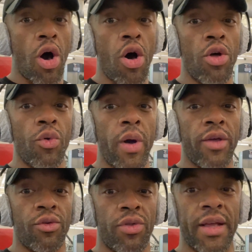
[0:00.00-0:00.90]
all the way
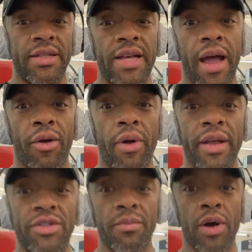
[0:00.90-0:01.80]
through the entire
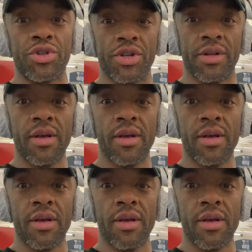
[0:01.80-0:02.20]
range of motion.